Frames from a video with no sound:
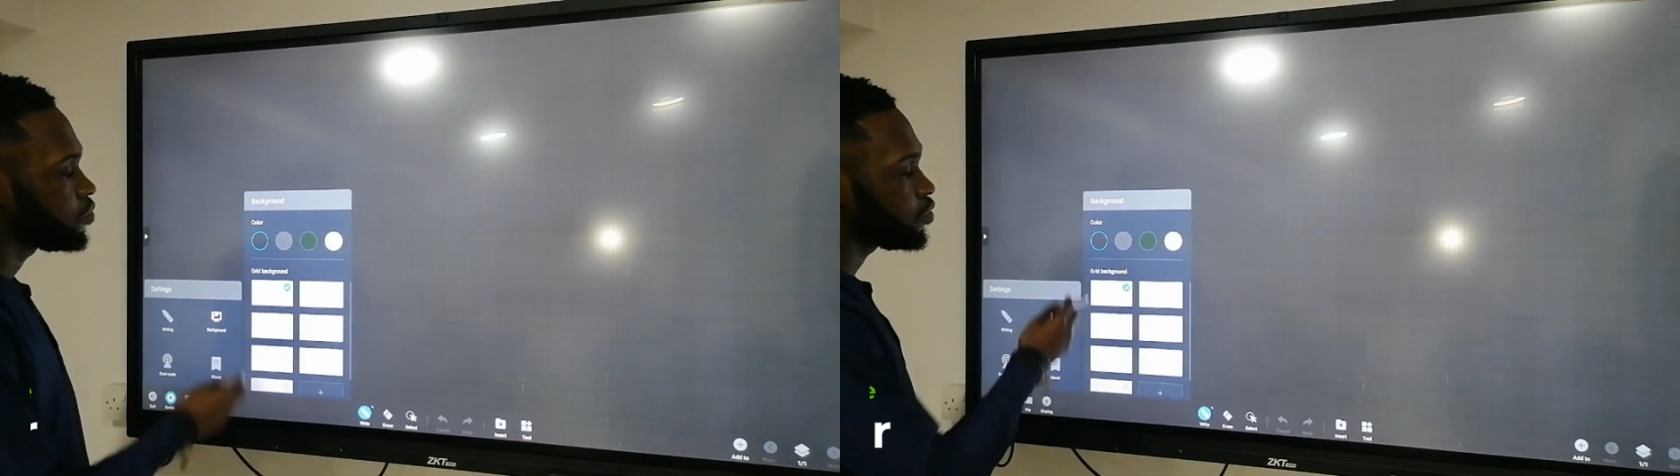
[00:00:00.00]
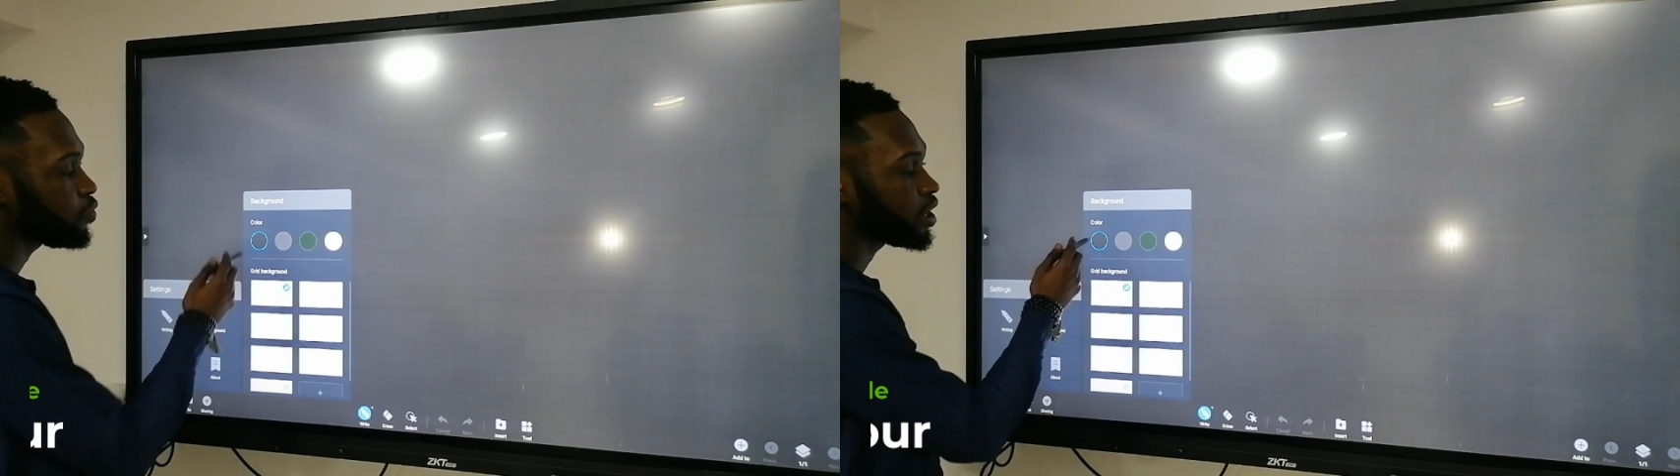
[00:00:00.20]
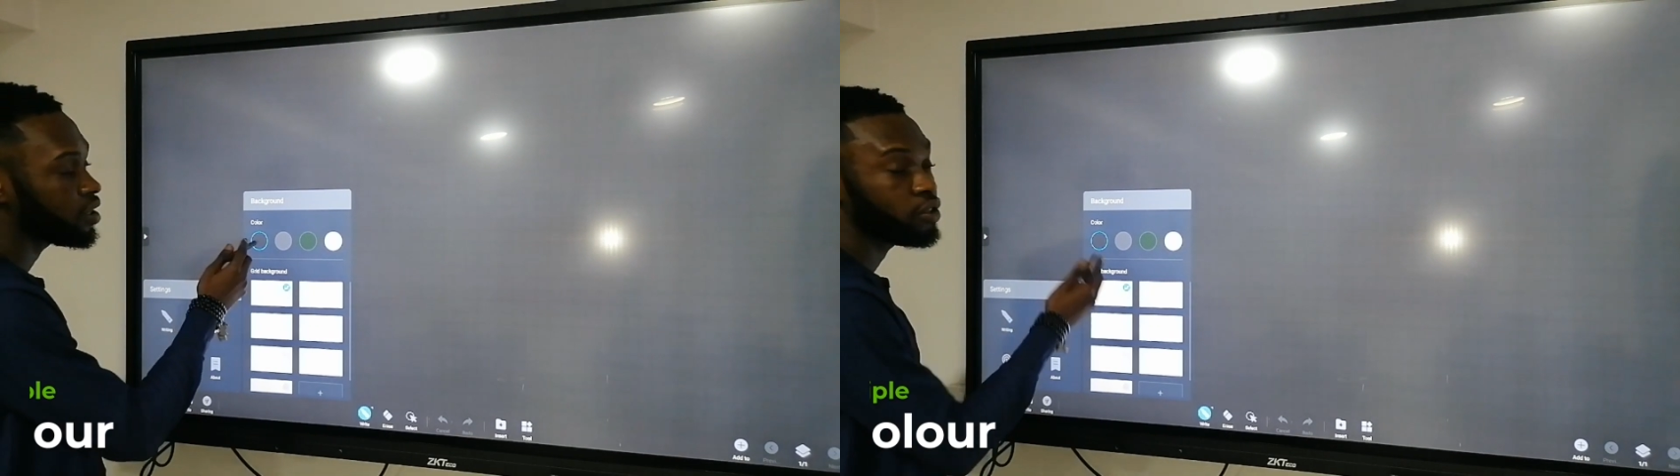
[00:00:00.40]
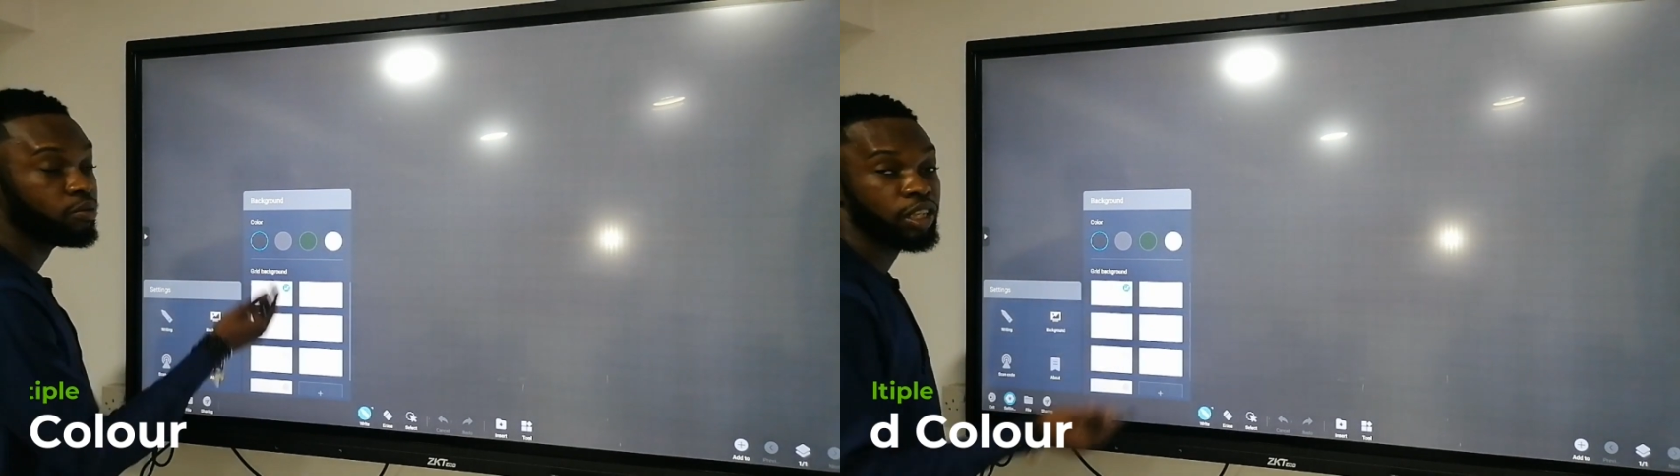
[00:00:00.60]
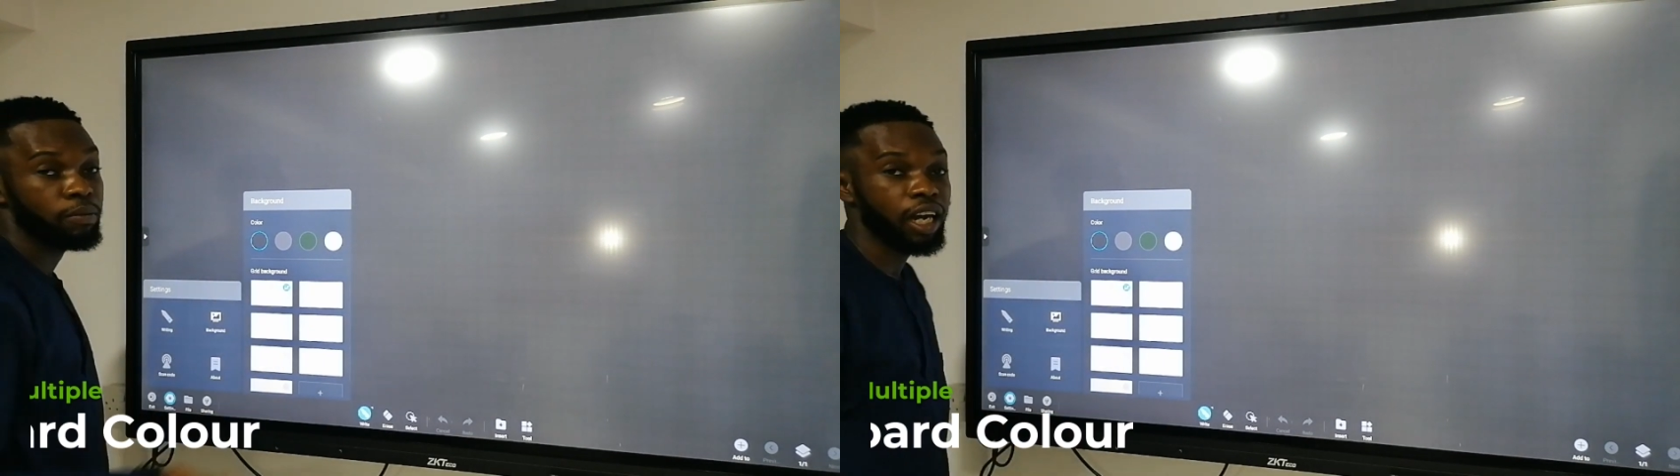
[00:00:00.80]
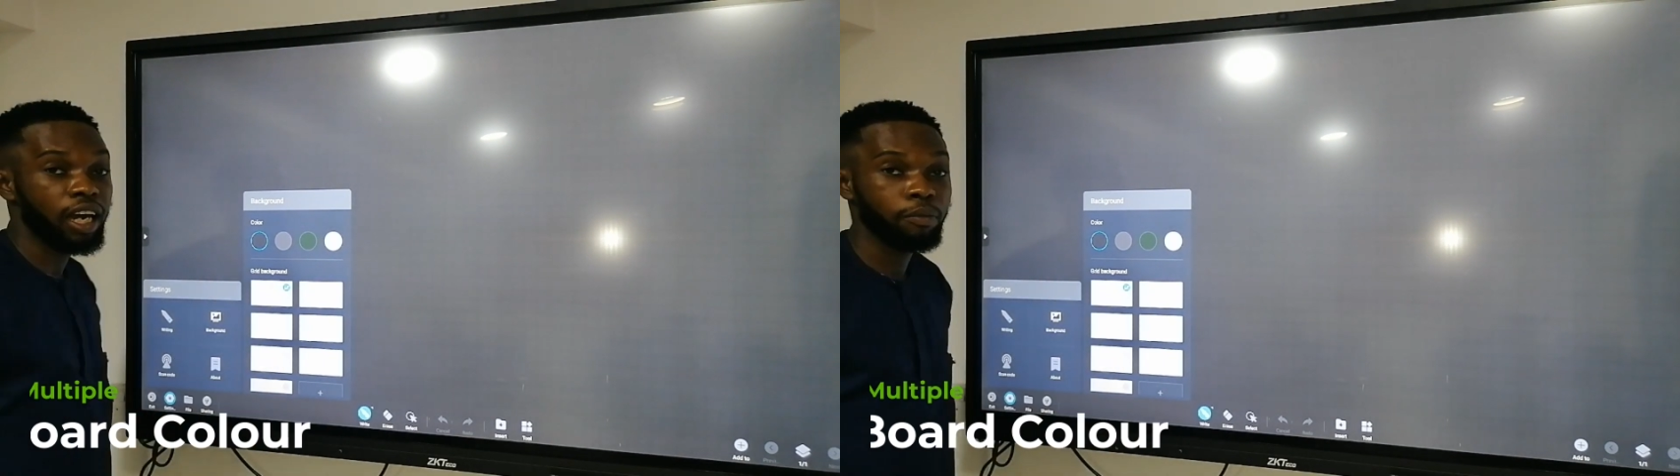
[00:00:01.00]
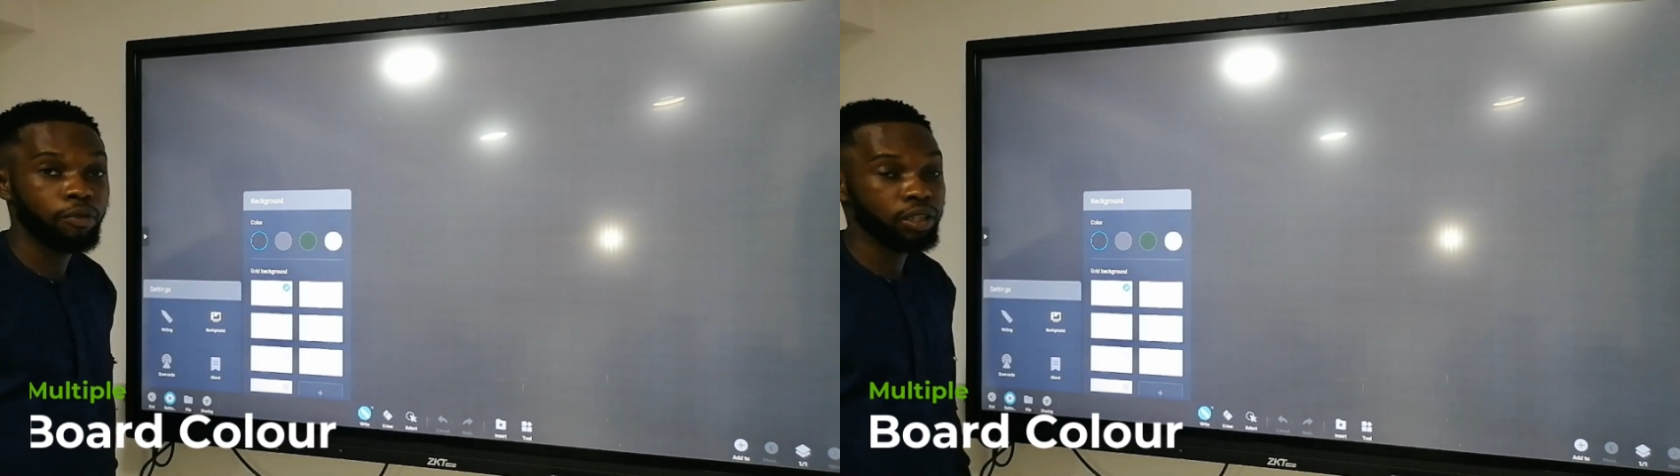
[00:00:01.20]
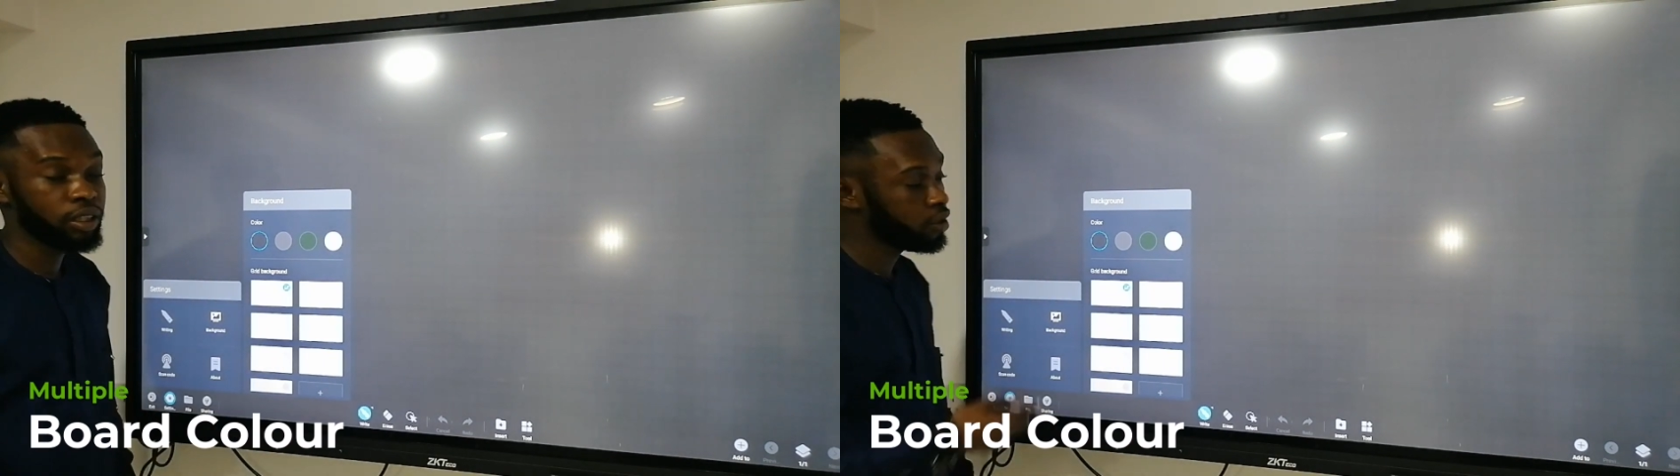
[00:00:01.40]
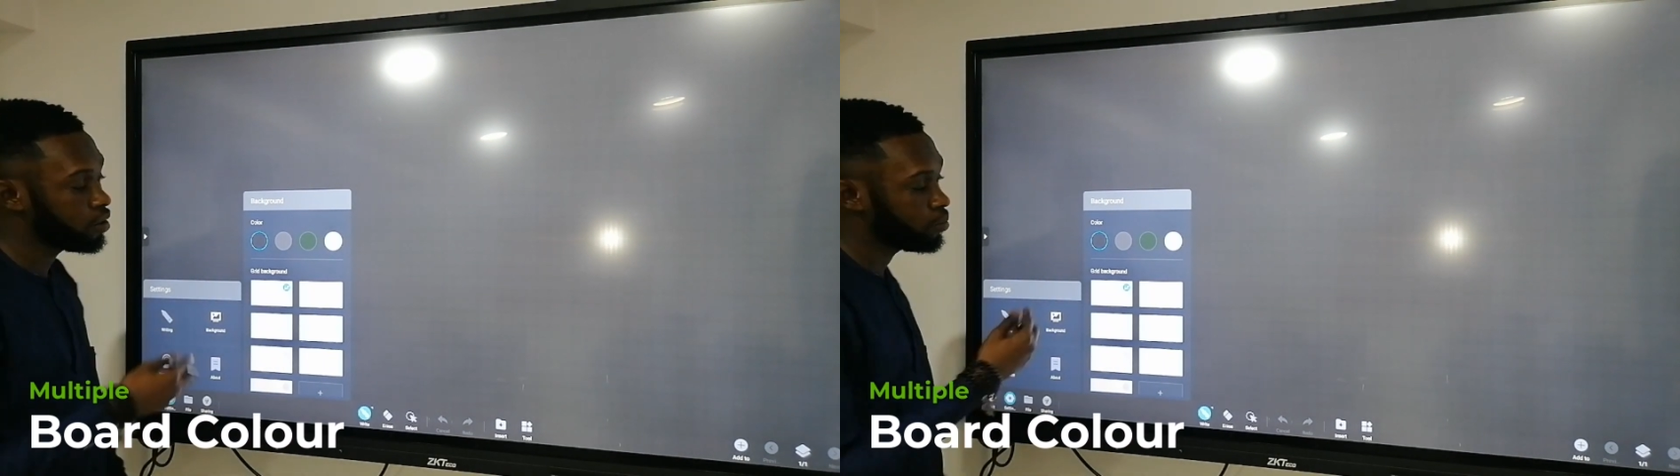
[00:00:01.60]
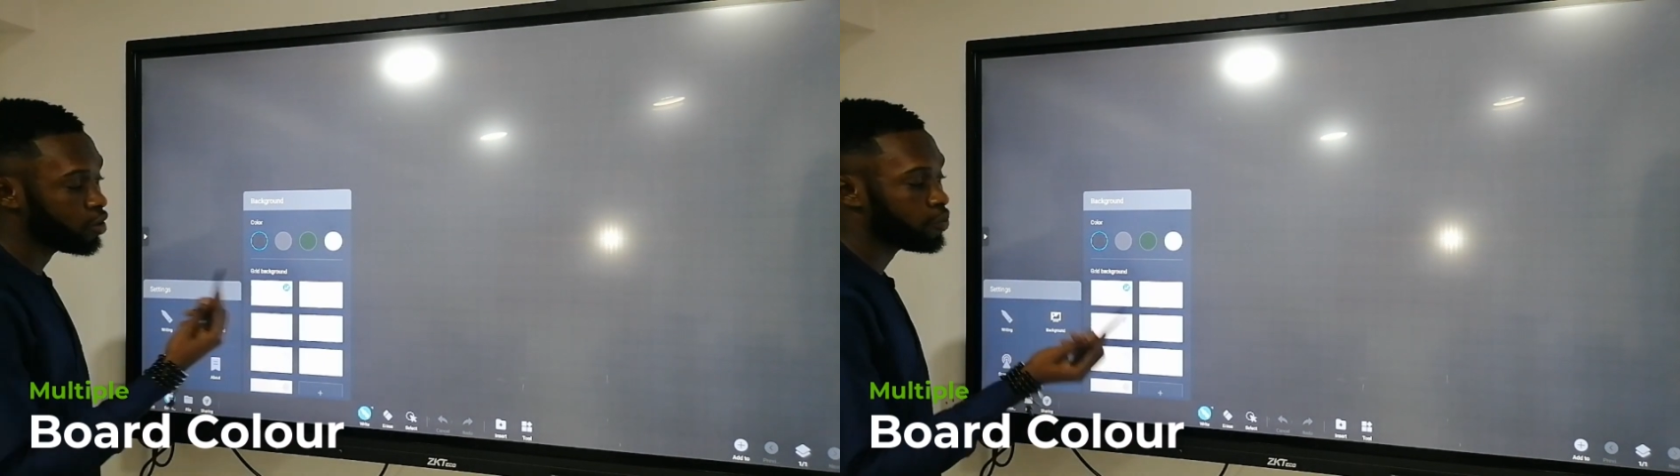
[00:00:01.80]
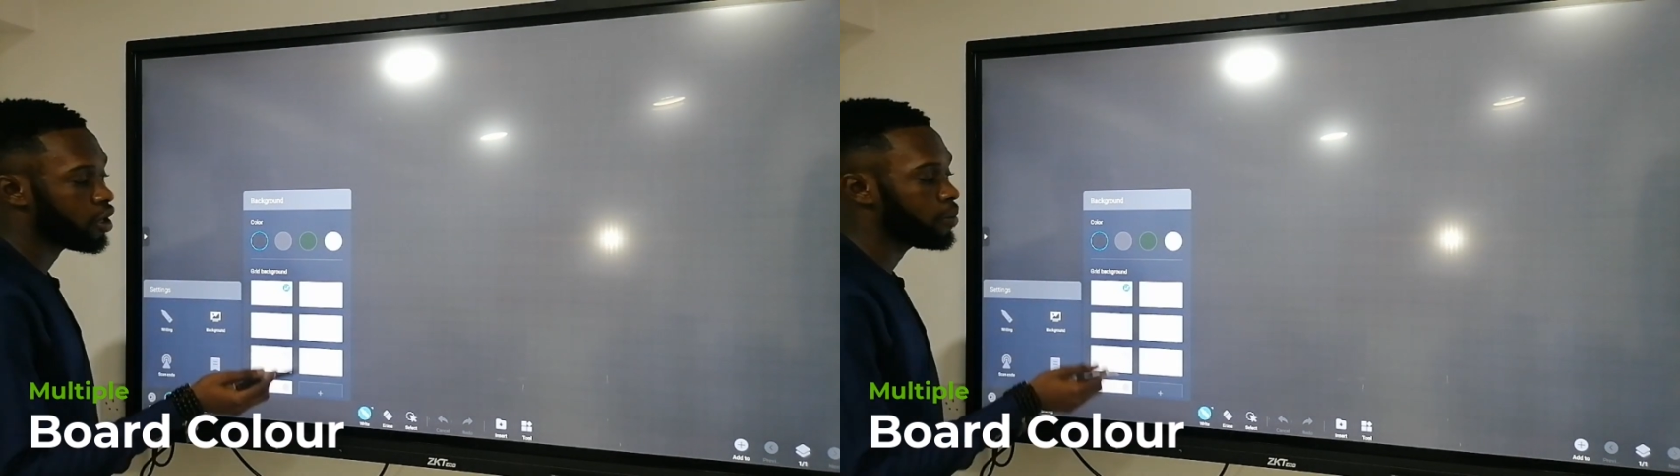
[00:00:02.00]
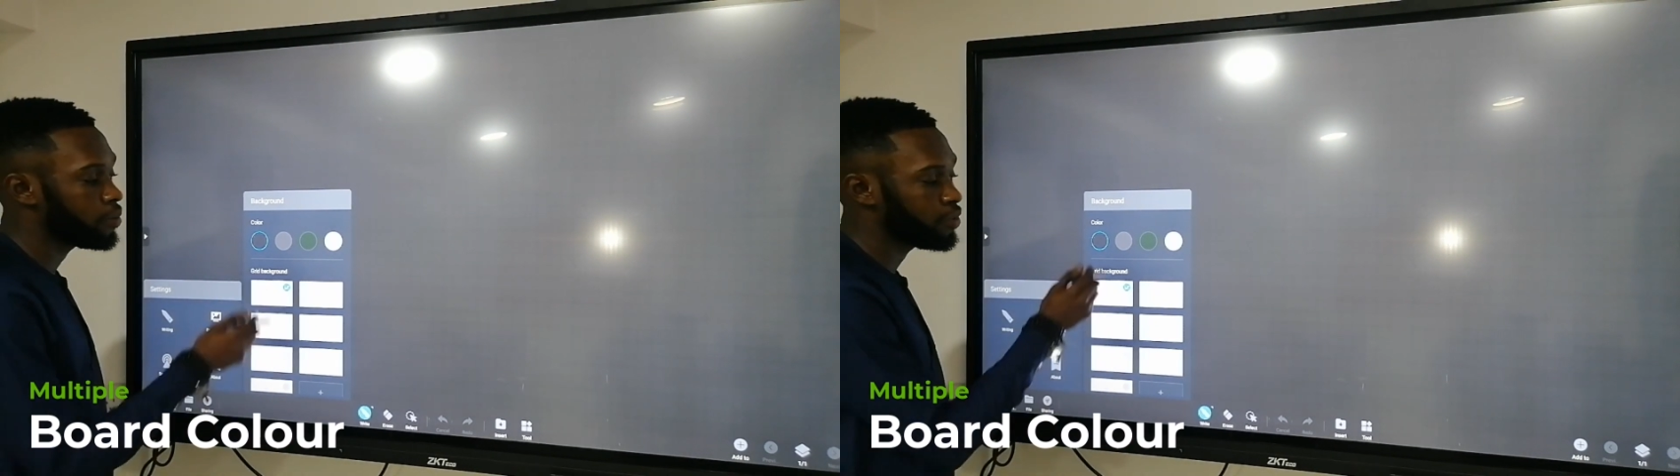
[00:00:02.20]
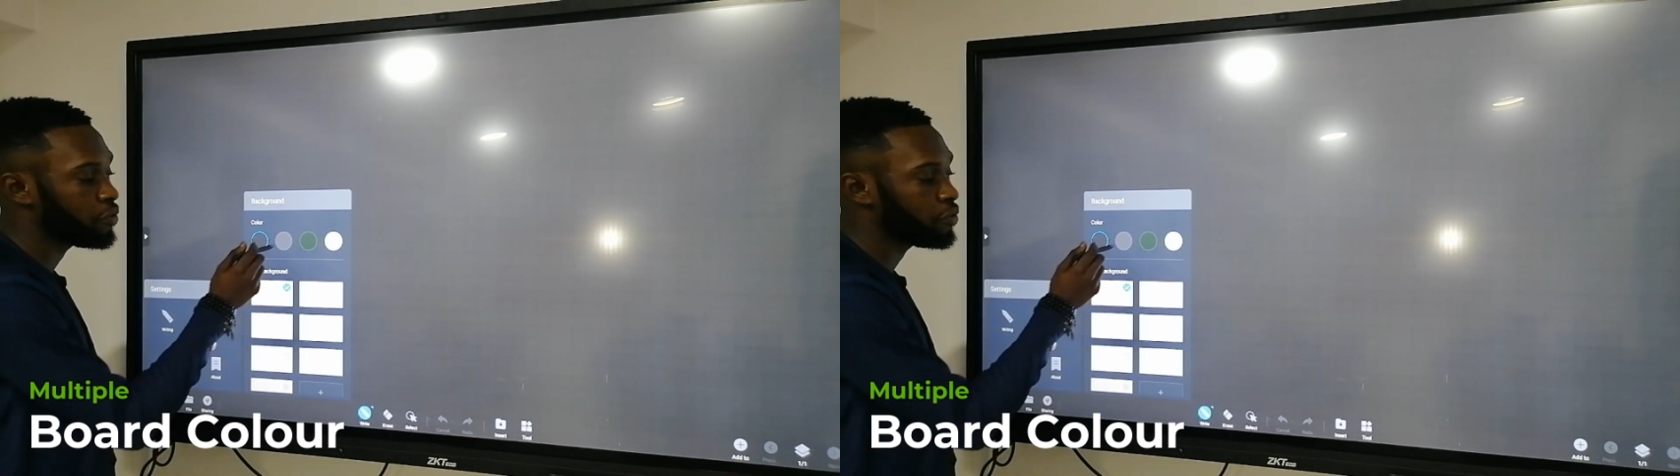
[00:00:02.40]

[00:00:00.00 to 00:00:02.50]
We want it to be a black board, no problem.